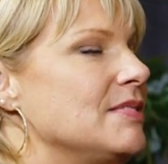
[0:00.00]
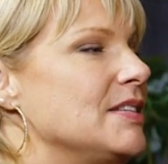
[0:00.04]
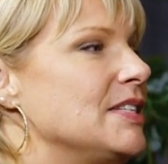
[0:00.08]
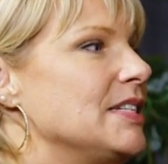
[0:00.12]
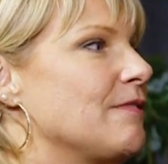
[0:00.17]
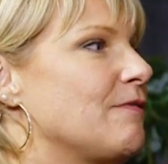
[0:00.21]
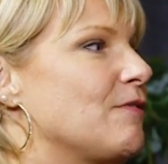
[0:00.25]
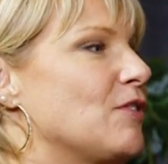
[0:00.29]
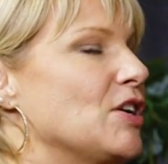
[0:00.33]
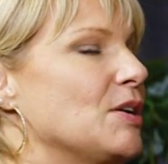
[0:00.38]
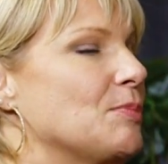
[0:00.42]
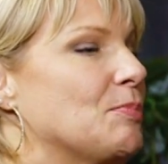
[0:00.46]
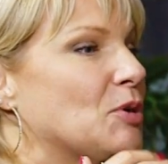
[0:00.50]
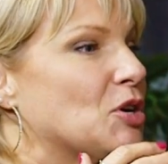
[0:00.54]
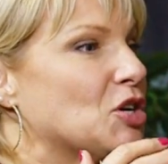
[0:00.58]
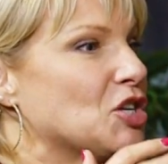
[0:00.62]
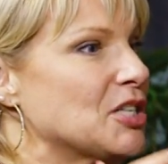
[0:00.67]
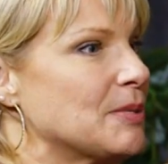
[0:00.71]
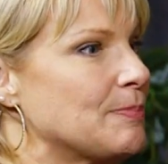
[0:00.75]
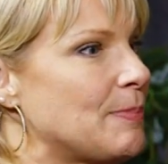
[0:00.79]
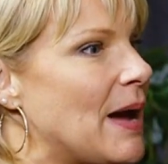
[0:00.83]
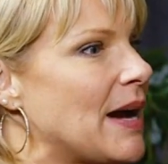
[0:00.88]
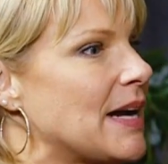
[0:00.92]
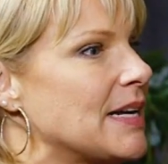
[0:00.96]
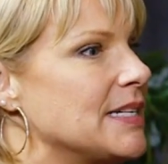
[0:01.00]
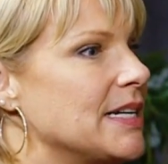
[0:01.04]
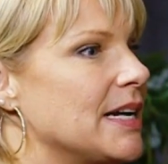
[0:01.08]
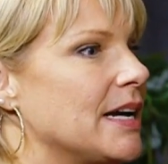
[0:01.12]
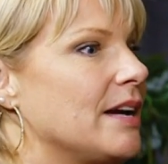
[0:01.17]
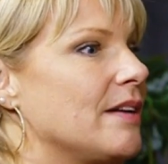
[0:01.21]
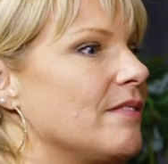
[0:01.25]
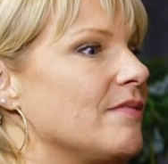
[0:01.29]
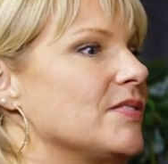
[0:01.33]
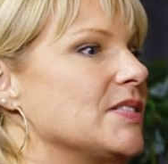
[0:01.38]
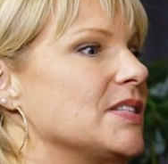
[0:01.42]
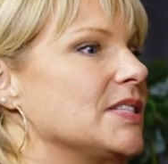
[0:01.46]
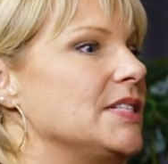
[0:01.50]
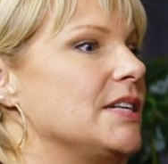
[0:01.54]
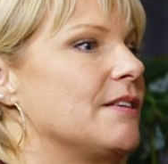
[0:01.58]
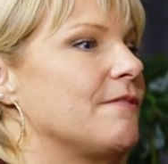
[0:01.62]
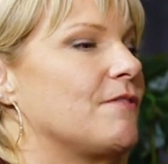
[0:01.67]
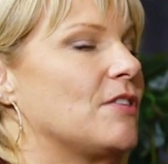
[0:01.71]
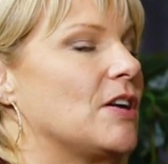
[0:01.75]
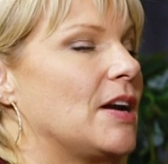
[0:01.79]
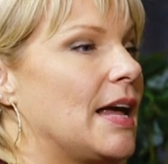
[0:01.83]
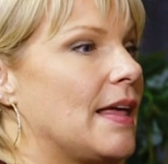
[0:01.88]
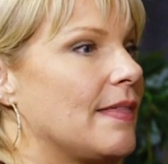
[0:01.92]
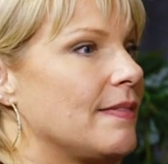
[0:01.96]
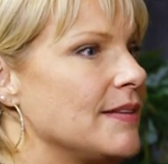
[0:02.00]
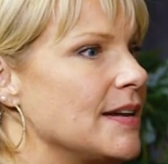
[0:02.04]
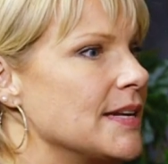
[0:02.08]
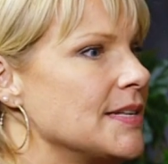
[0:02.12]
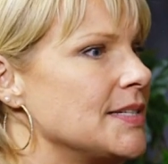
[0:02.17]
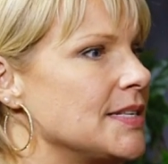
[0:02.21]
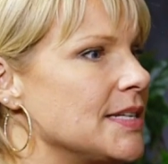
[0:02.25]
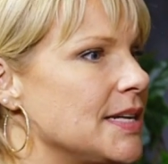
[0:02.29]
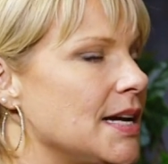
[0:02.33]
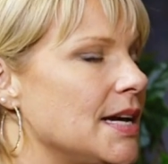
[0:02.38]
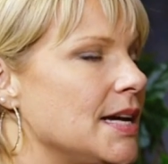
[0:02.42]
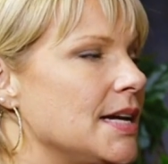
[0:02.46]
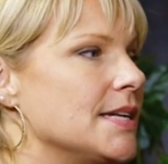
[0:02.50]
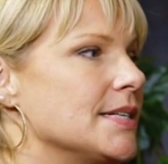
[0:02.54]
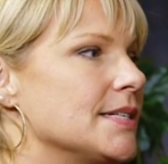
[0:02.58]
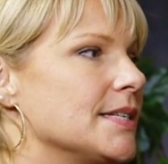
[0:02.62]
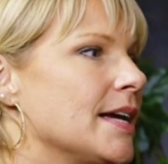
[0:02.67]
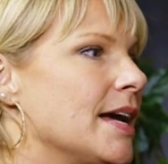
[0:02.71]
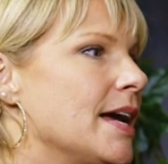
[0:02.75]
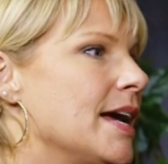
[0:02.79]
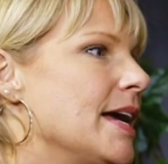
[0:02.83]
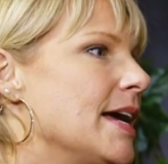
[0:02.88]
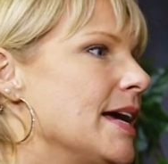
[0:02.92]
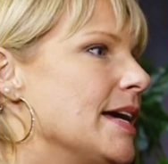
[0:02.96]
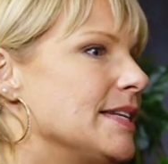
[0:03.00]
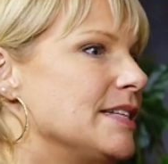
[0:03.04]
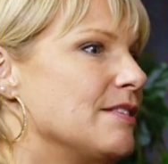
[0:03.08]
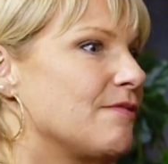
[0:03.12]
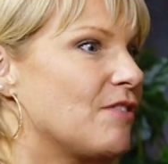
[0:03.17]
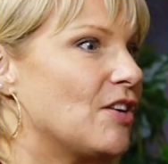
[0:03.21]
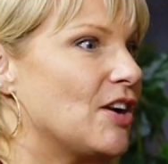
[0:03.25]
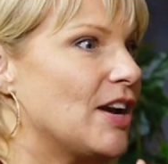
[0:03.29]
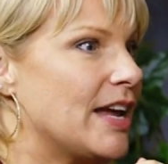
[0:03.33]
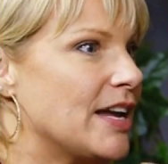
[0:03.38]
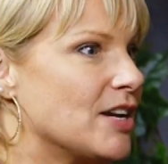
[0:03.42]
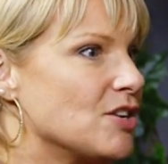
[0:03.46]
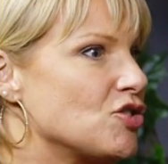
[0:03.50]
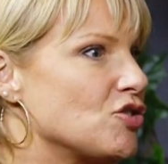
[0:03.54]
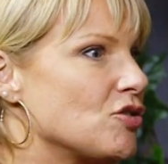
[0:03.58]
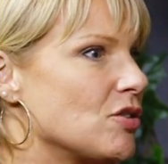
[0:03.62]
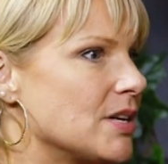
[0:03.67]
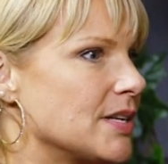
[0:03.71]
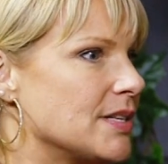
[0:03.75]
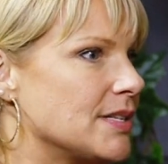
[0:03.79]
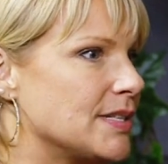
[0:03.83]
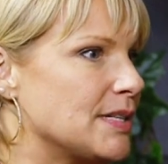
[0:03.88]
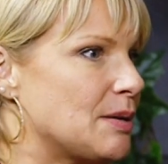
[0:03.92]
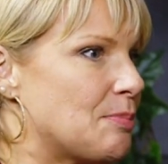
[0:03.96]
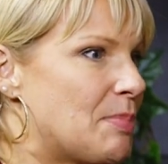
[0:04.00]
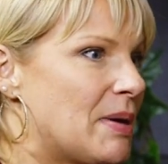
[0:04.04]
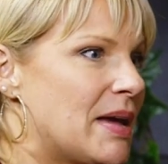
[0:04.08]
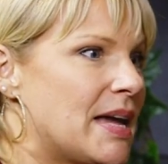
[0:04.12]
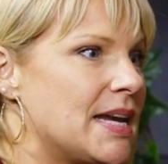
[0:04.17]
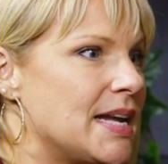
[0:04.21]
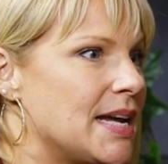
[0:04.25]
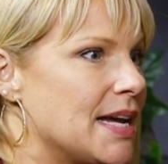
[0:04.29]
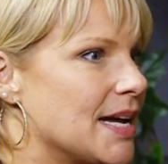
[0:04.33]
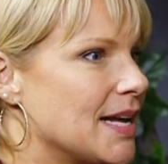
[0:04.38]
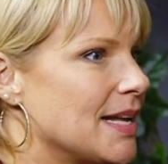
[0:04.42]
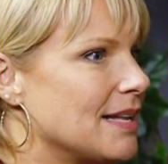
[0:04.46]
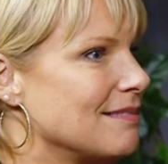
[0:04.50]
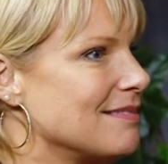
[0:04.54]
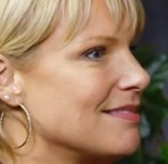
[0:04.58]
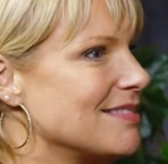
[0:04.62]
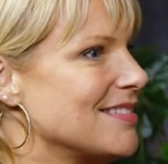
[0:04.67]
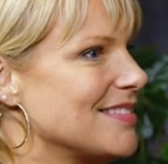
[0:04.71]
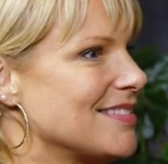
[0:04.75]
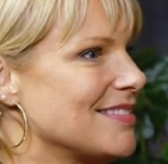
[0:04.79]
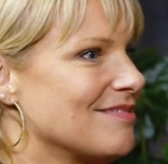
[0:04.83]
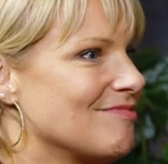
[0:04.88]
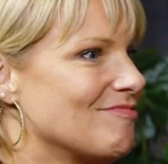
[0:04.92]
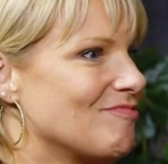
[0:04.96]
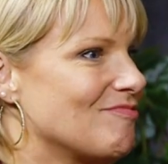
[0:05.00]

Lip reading: different perspectives, different ethnicities, different interests, opinions,